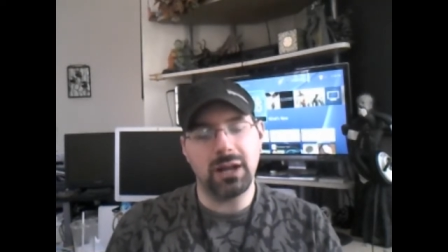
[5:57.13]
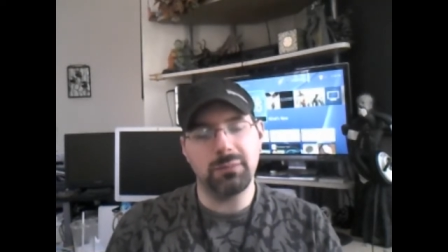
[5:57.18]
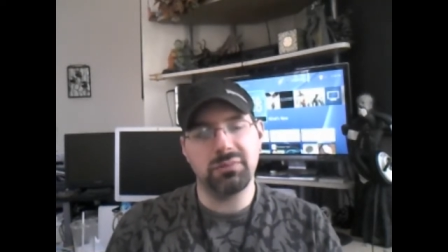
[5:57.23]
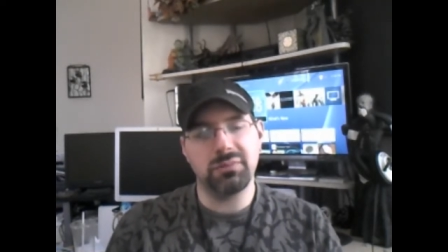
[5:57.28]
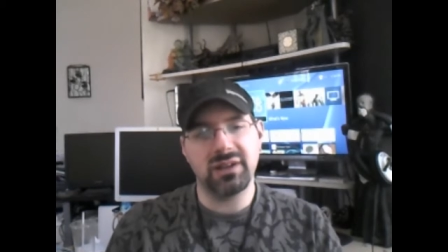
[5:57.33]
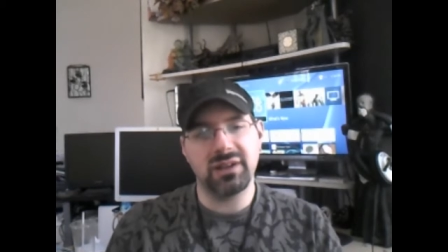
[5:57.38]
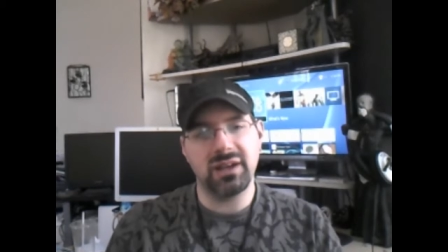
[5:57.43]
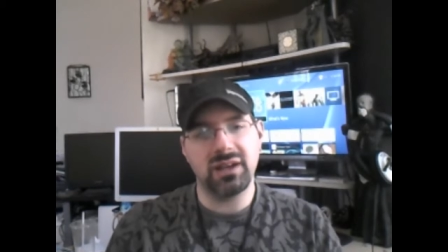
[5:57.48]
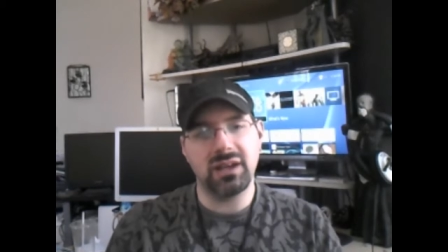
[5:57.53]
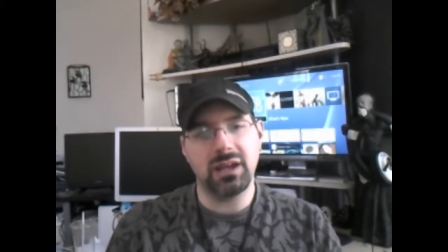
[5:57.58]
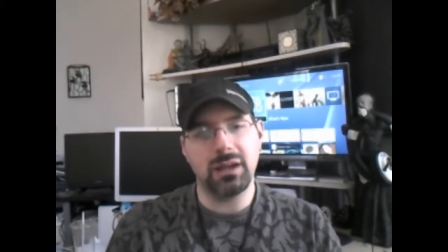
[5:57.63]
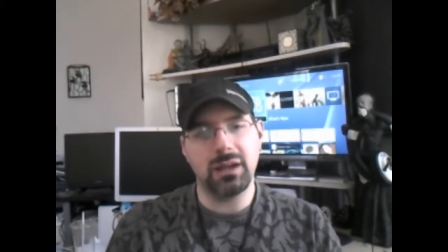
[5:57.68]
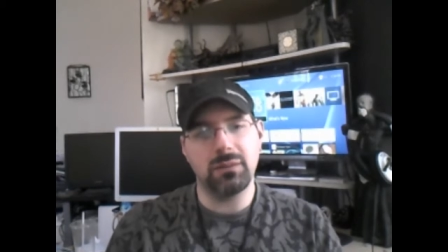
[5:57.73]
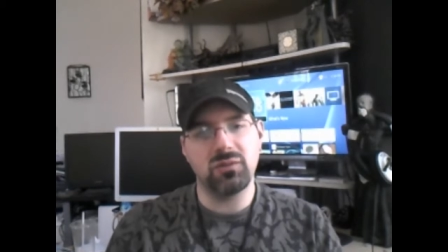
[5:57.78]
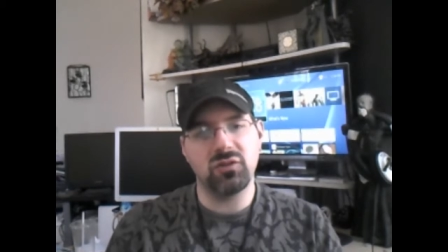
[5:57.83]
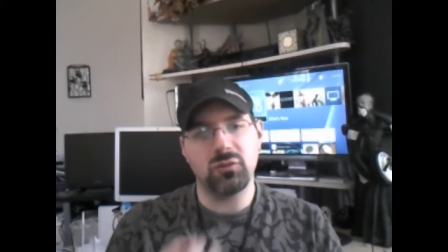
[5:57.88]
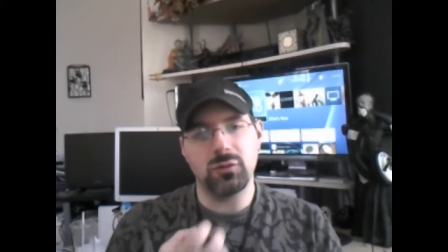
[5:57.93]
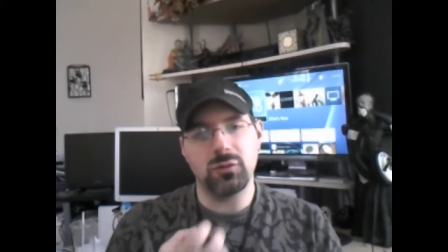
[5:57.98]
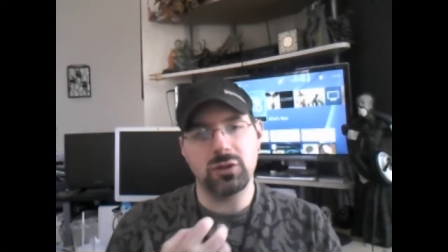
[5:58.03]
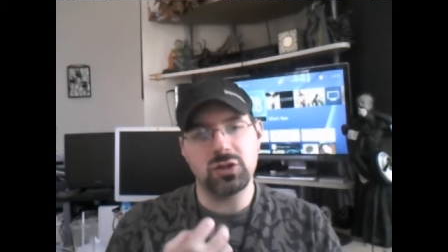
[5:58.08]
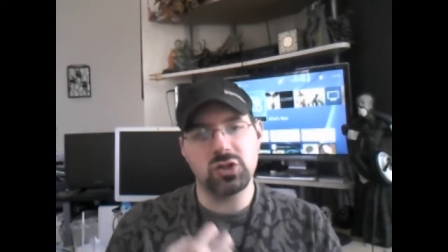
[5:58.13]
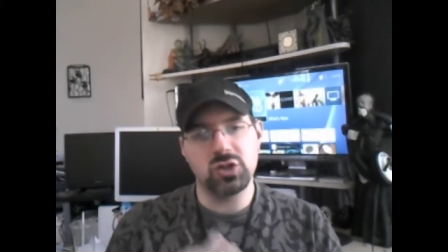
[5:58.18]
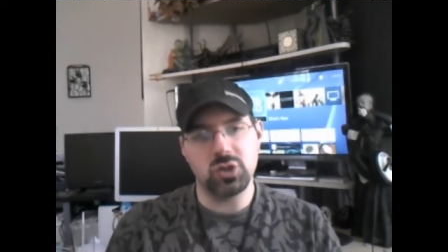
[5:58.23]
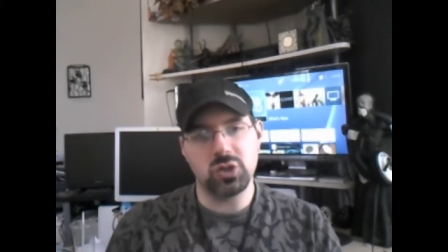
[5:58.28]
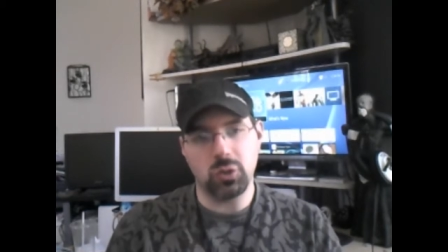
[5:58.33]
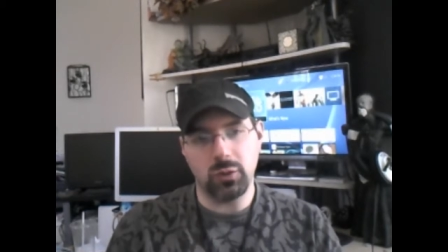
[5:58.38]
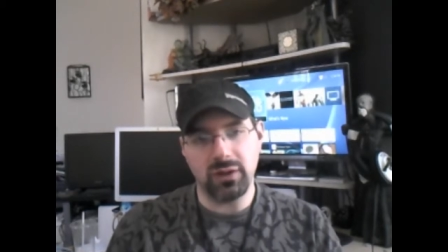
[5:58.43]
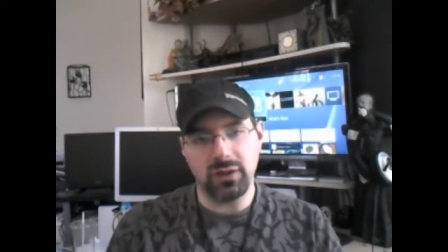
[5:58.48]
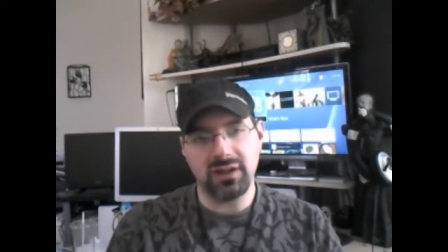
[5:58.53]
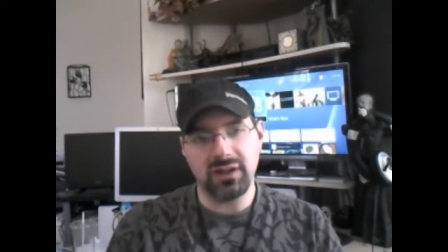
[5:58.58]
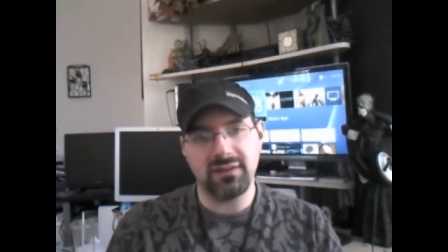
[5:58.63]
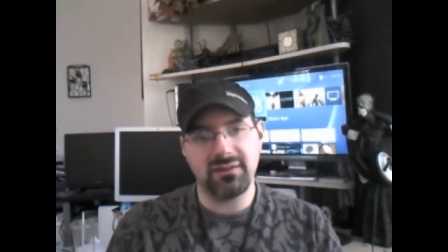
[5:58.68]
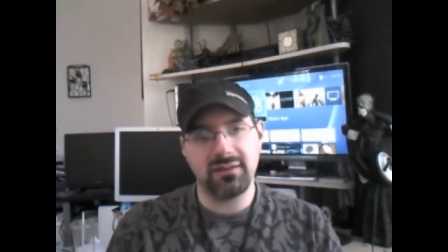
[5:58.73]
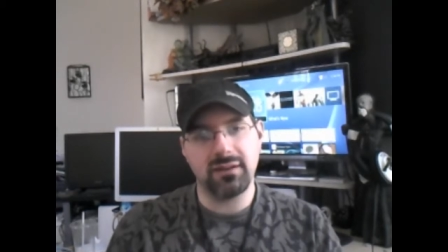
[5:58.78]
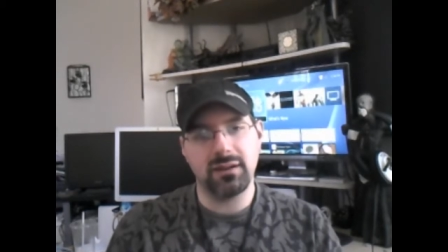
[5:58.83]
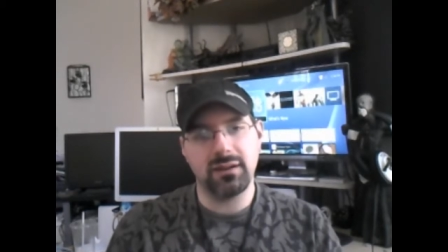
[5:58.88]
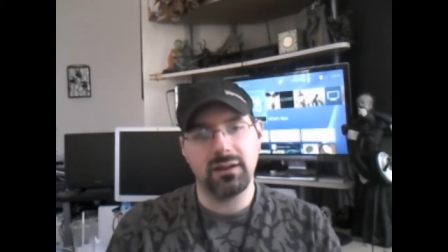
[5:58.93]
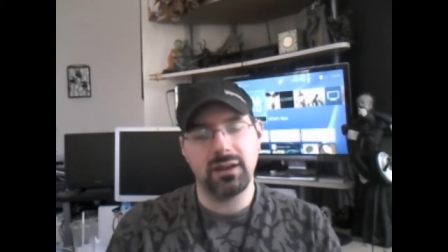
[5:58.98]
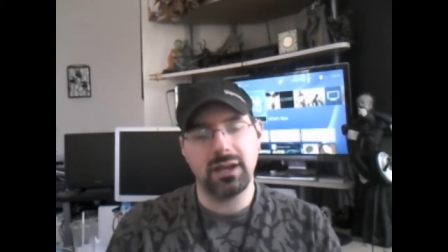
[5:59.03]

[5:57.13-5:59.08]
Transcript: I play a game to enjoy it